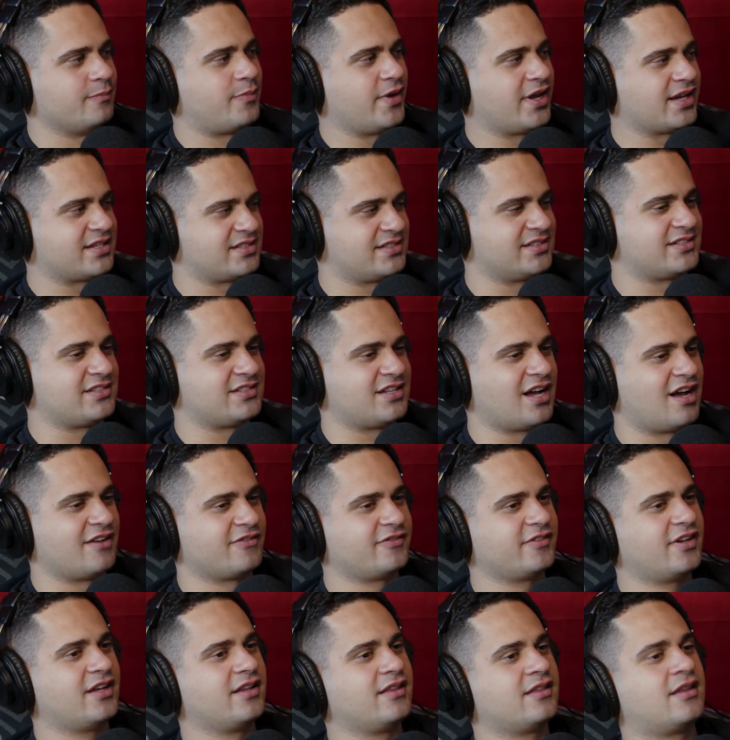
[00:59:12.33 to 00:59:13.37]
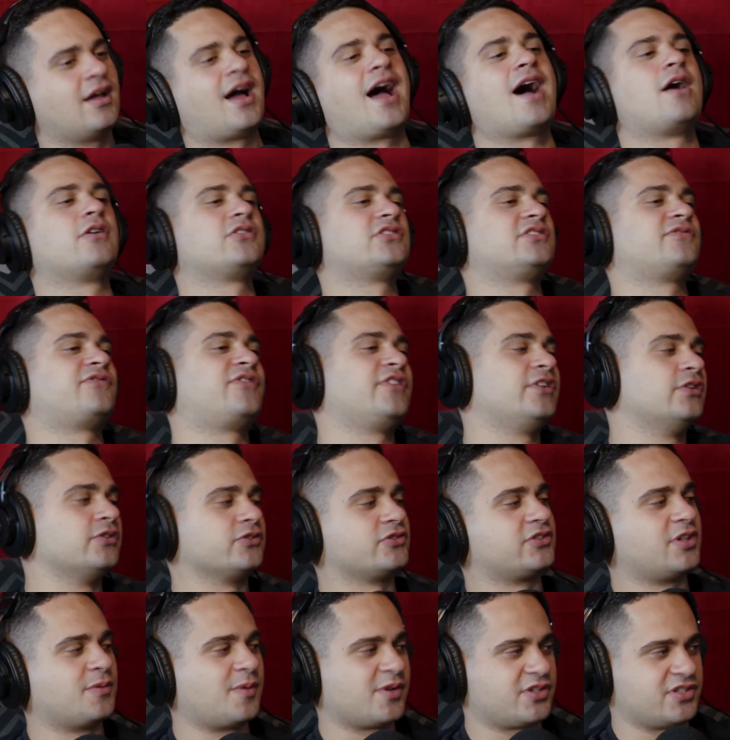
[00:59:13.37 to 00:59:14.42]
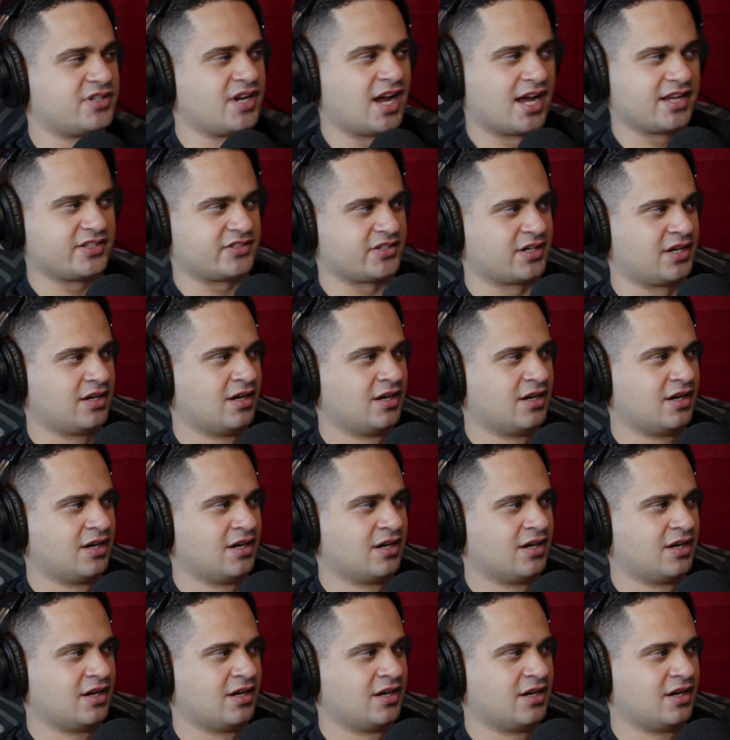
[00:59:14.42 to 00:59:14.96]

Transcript: picks the stuff, the house feels so much nicer.